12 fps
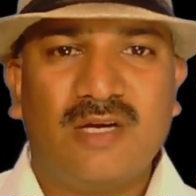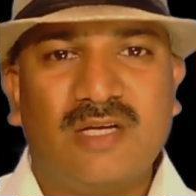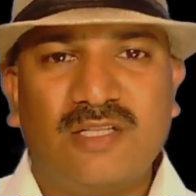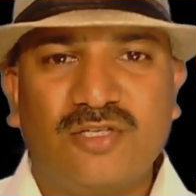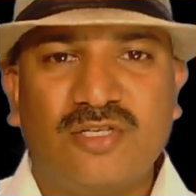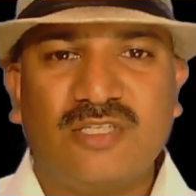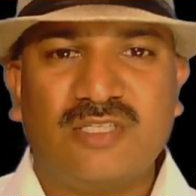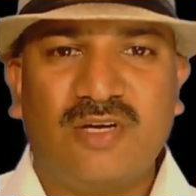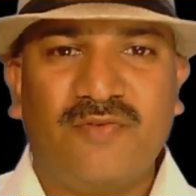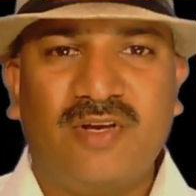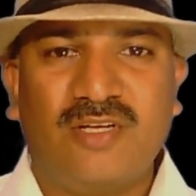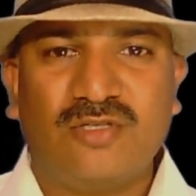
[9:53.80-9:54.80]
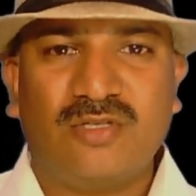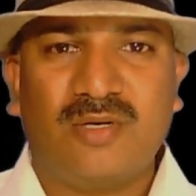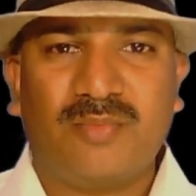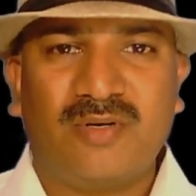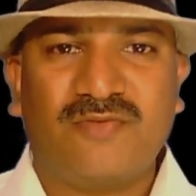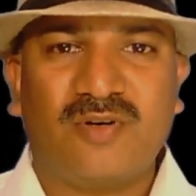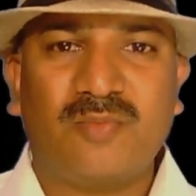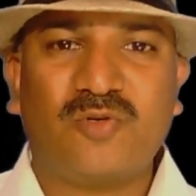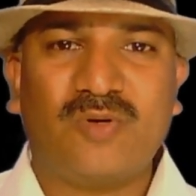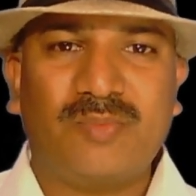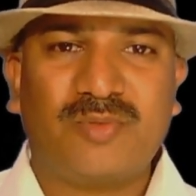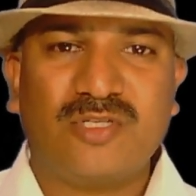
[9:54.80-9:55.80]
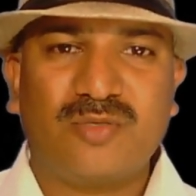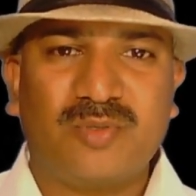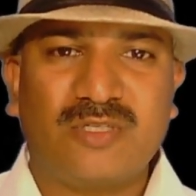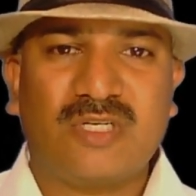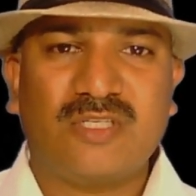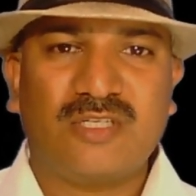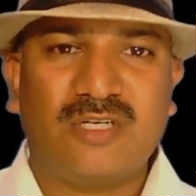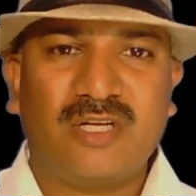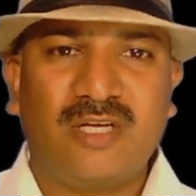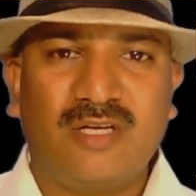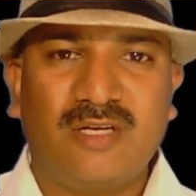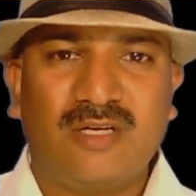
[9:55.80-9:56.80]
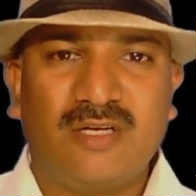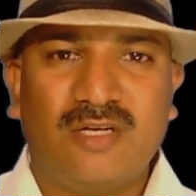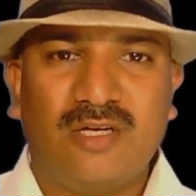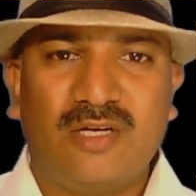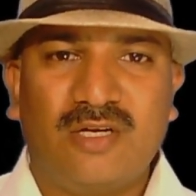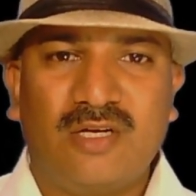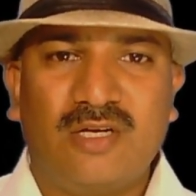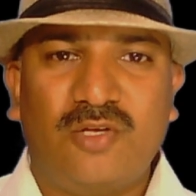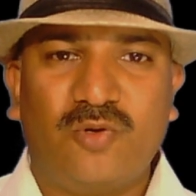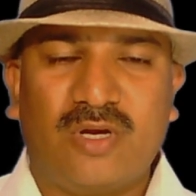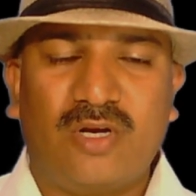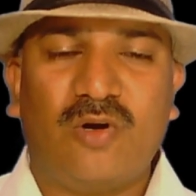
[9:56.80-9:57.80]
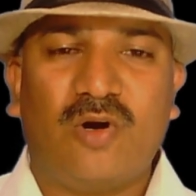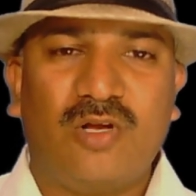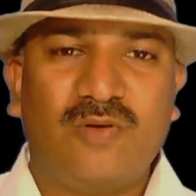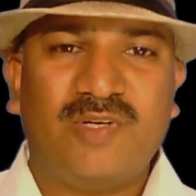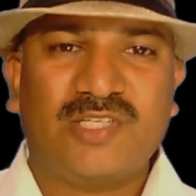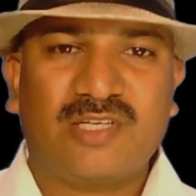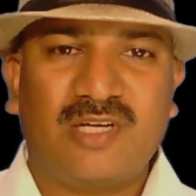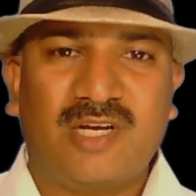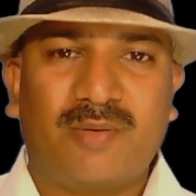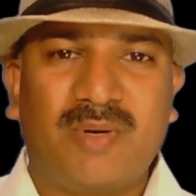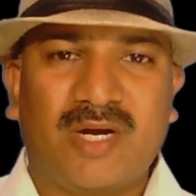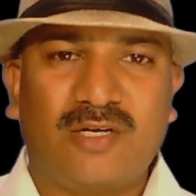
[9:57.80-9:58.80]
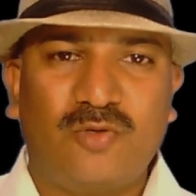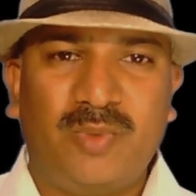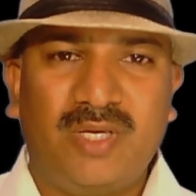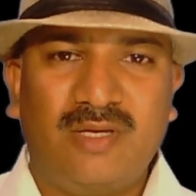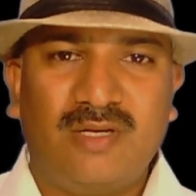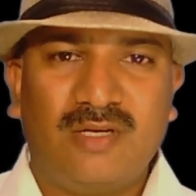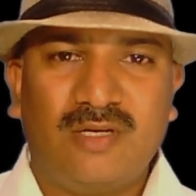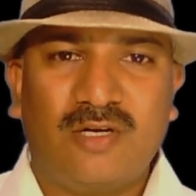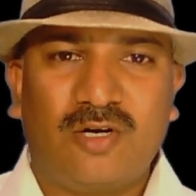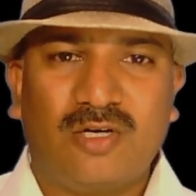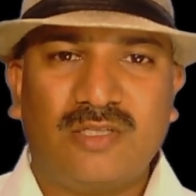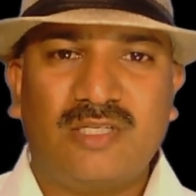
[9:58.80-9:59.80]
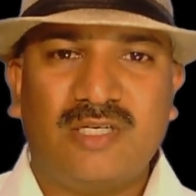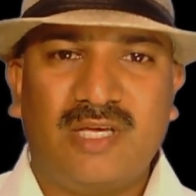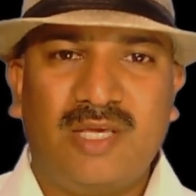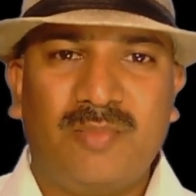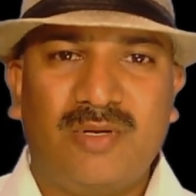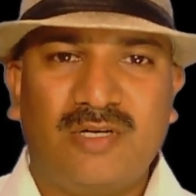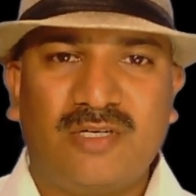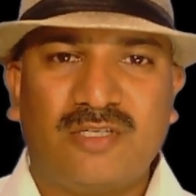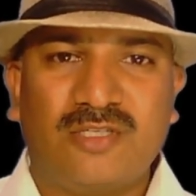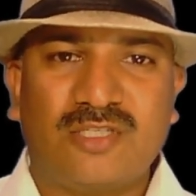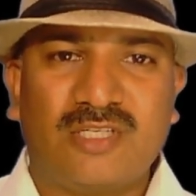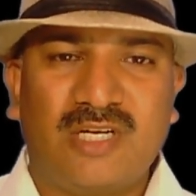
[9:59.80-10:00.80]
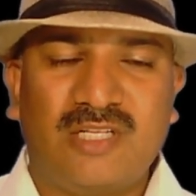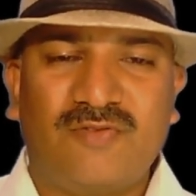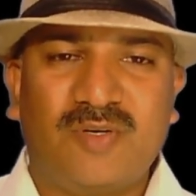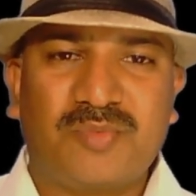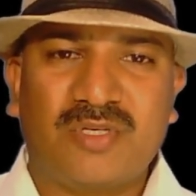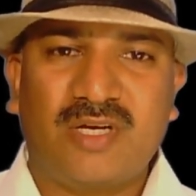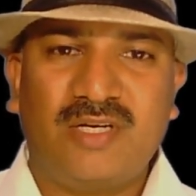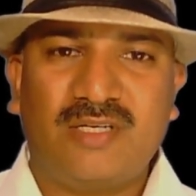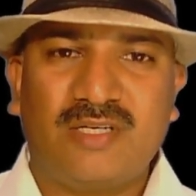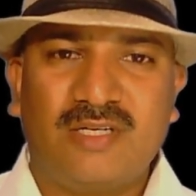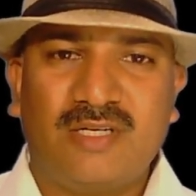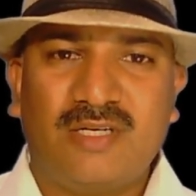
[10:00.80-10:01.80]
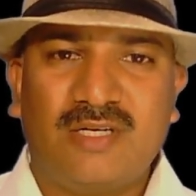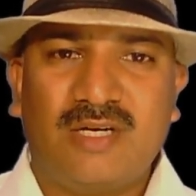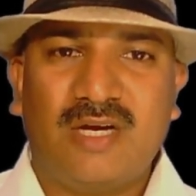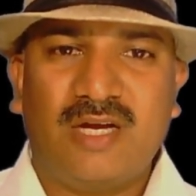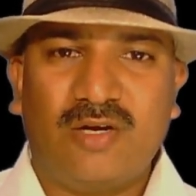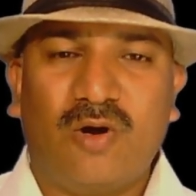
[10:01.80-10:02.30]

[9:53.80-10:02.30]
This is Naveen Nanjundappa from 12 Principles Consulting. You can always connect back to me on the email address and the website. And